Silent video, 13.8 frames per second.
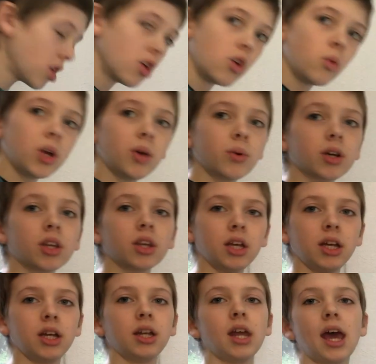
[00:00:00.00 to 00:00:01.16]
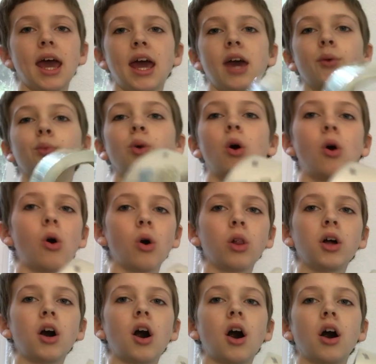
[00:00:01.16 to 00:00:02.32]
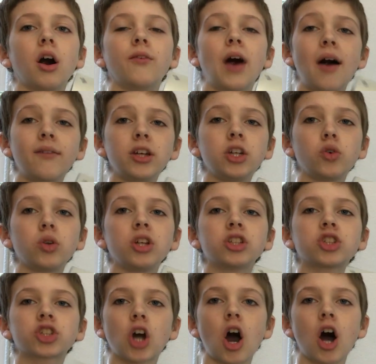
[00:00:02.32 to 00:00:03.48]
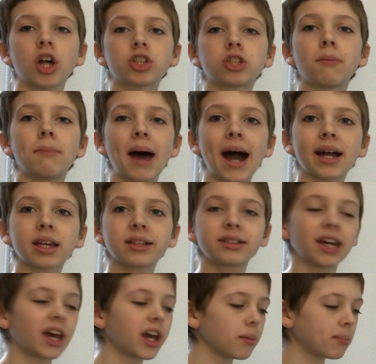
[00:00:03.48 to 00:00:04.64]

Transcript: We will need a roll of heavy-duty Scotch packing tape,